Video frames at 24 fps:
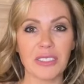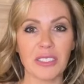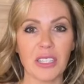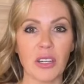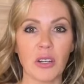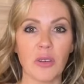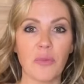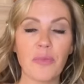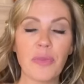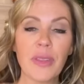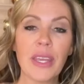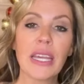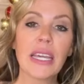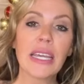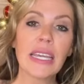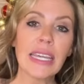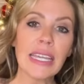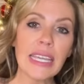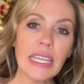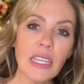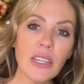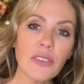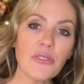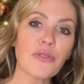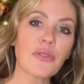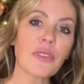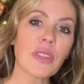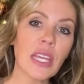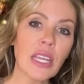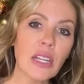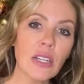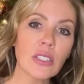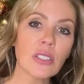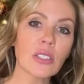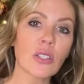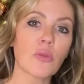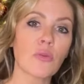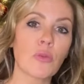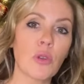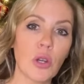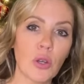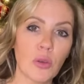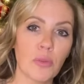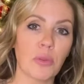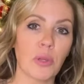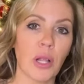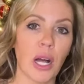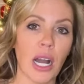So if there's a
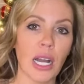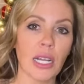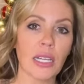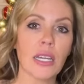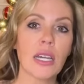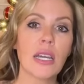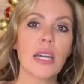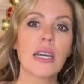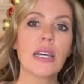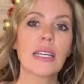roadblock,